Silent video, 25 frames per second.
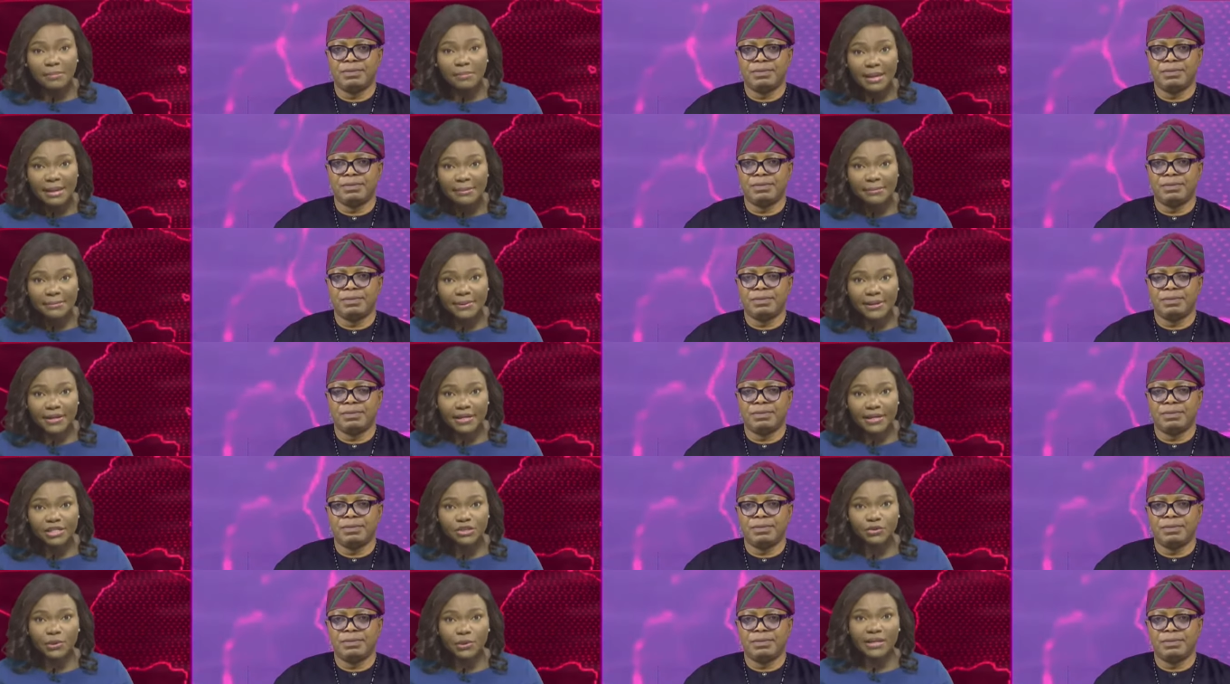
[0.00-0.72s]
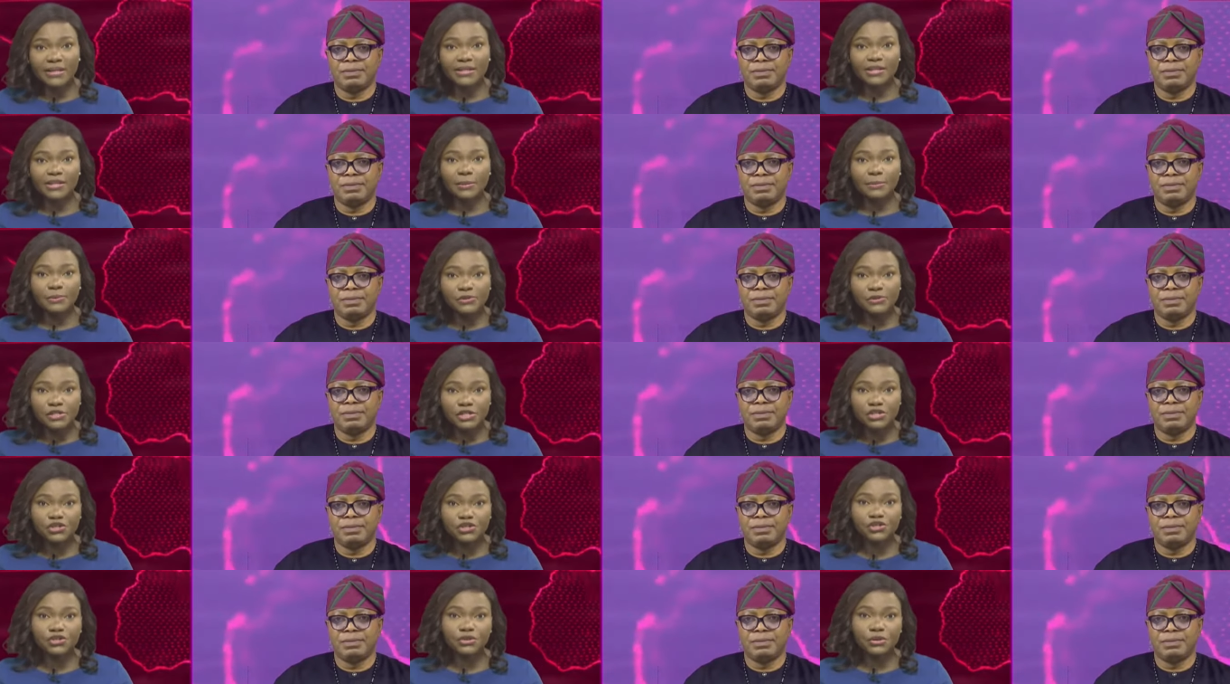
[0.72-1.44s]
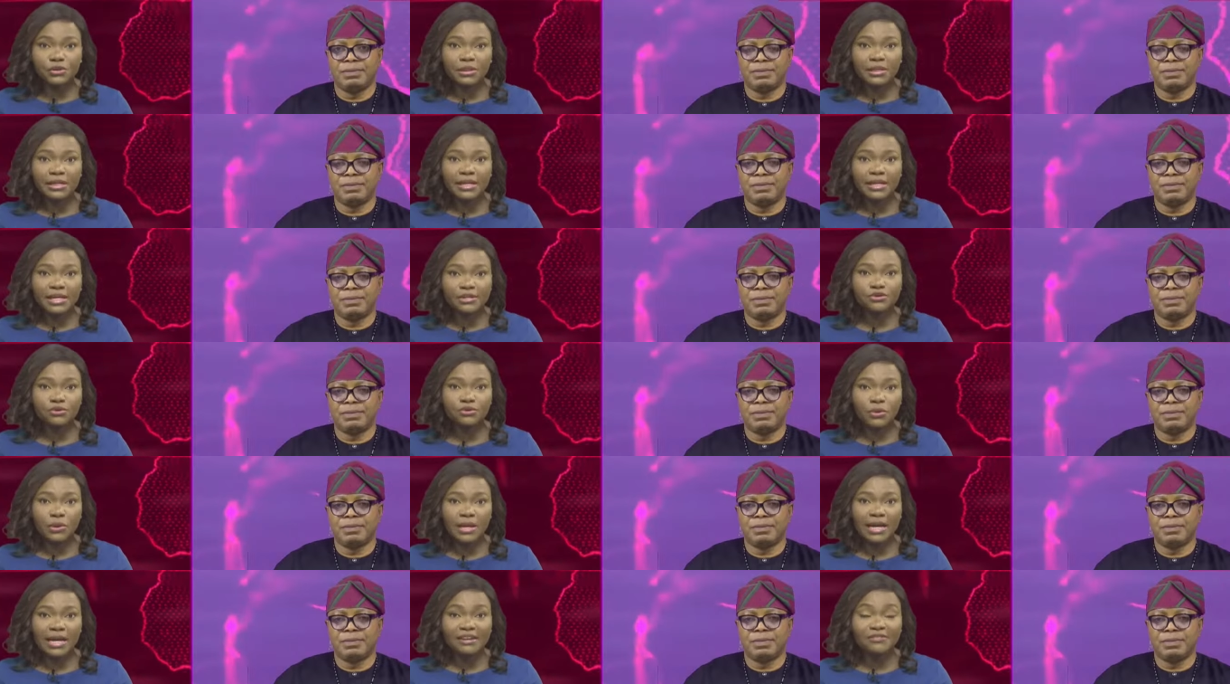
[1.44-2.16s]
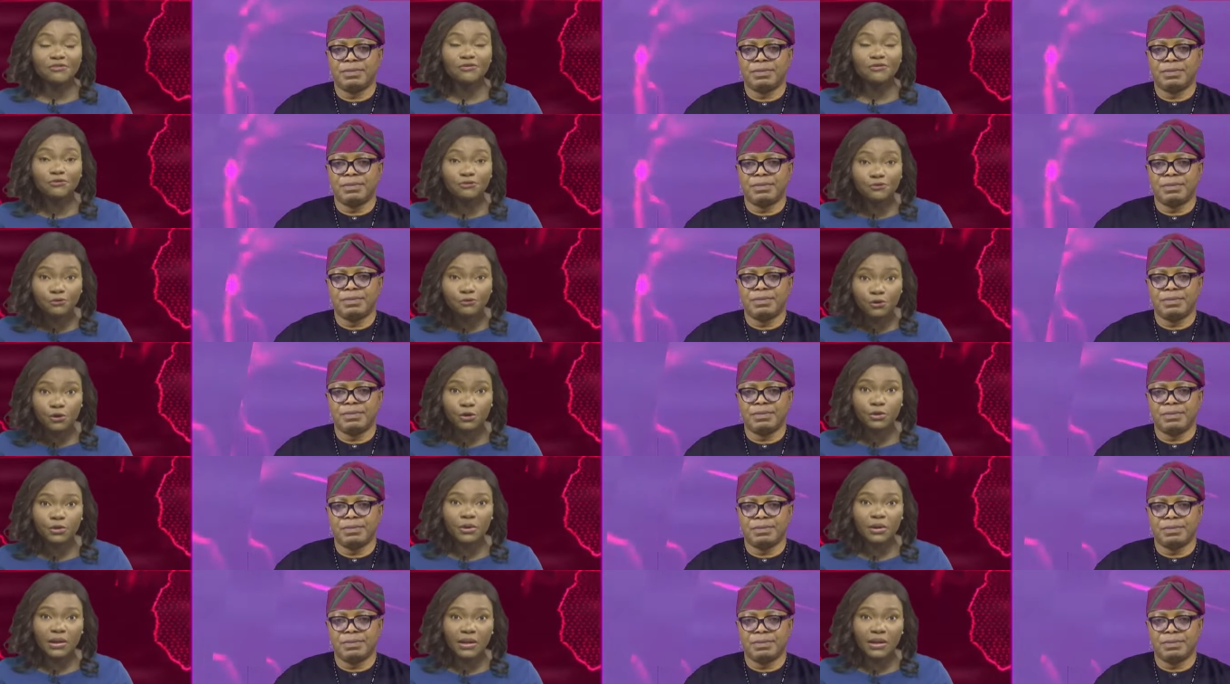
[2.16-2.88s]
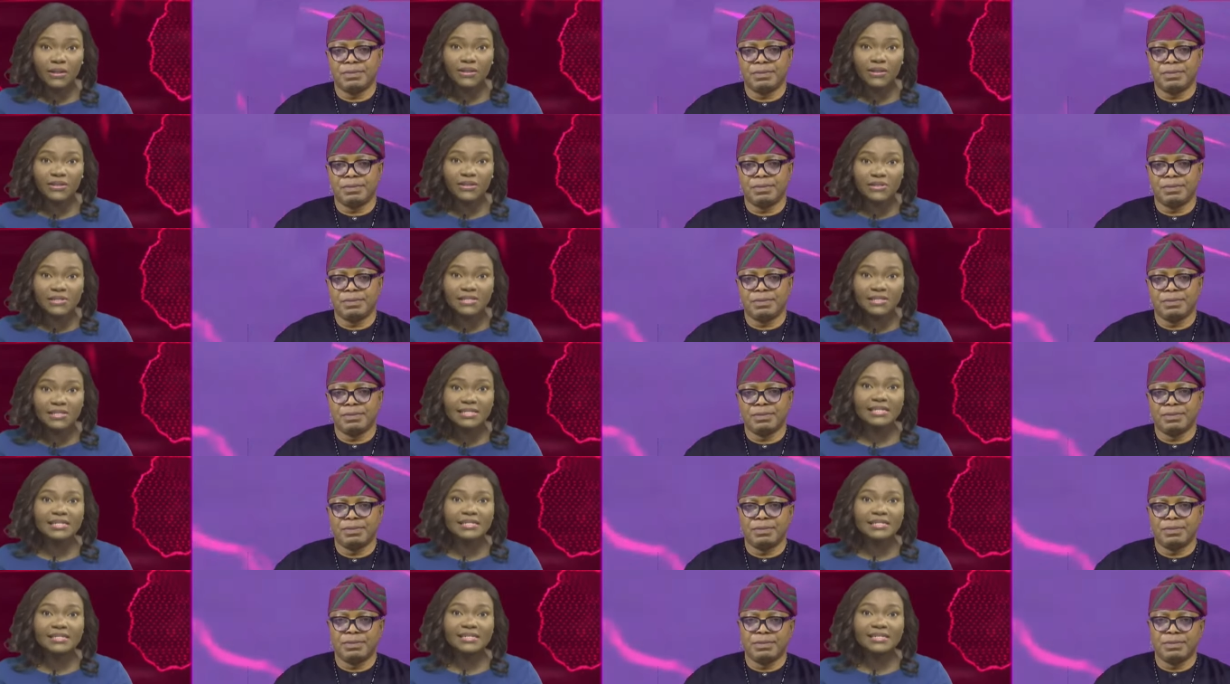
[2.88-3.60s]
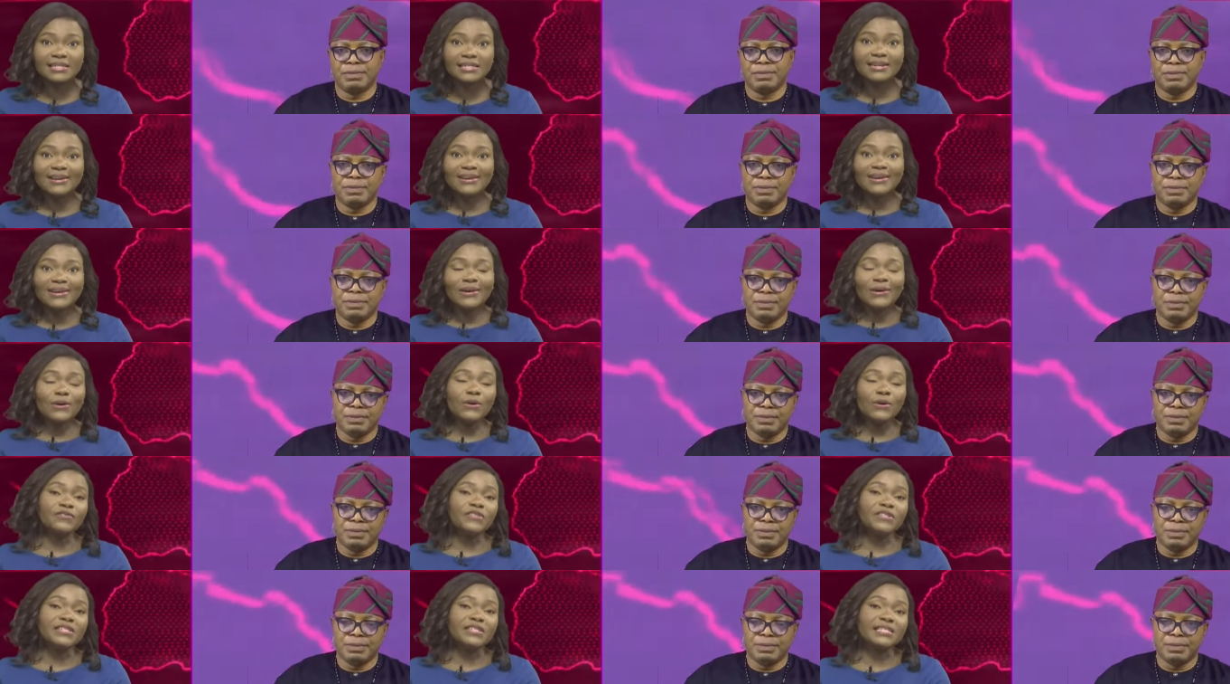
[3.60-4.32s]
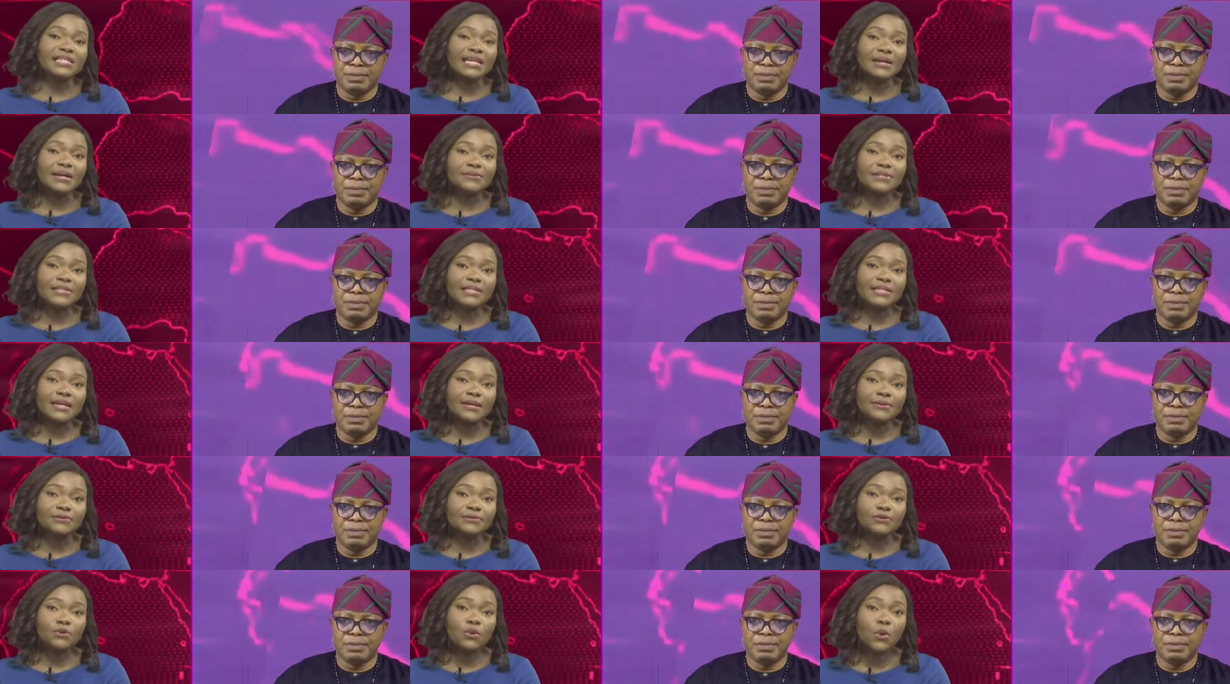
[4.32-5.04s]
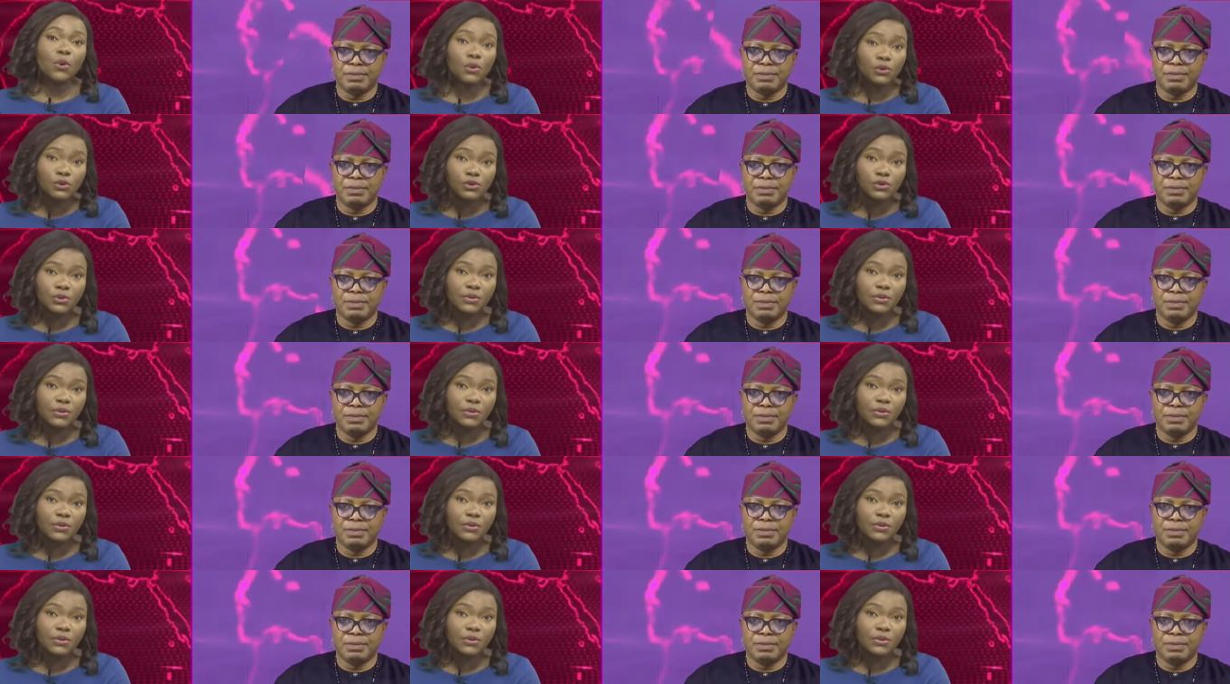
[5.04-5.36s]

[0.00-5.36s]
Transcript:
Speaker 1: Remember, you were in the opposition in Edo and four other states of the South South.